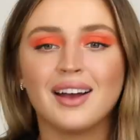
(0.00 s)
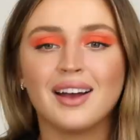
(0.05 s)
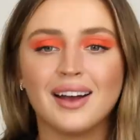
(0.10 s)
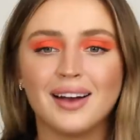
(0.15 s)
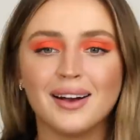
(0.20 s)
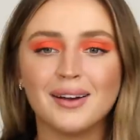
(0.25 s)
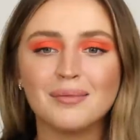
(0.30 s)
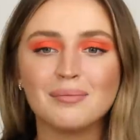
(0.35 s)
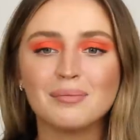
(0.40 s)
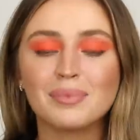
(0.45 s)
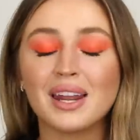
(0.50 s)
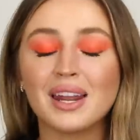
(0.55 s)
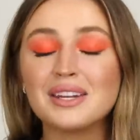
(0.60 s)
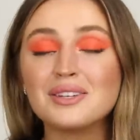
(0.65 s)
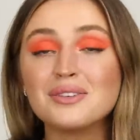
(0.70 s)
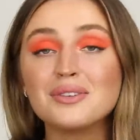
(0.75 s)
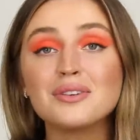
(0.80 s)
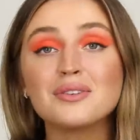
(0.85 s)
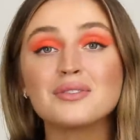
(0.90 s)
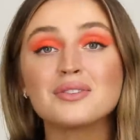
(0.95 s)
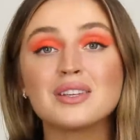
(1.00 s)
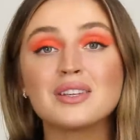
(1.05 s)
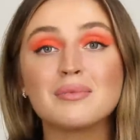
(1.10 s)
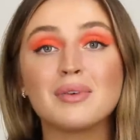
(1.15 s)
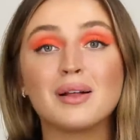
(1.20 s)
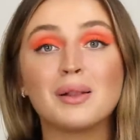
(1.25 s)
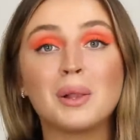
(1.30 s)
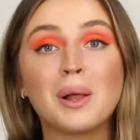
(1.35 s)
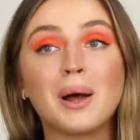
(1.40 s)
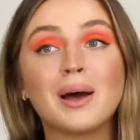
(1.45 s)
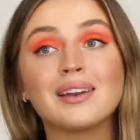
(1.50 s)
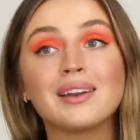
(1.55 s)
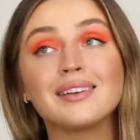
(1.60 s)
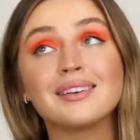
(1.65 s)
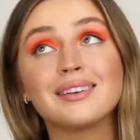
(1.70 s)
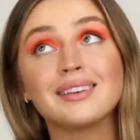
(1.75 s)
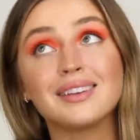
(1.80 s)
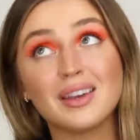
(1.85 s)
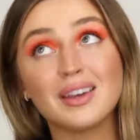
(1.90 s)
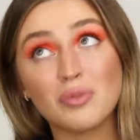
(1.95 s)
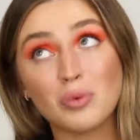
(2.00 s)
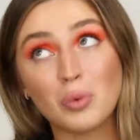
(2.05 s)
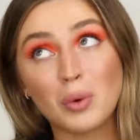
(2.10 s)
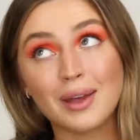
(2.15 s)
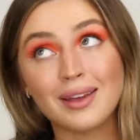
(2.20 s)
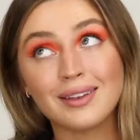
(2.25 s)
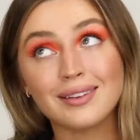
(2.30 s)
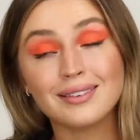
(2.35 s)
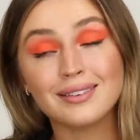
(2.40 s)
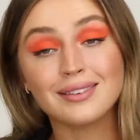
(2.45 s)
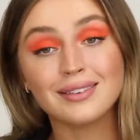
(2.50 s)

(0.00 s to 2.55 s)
Um, but I do use them a lot in giveaways.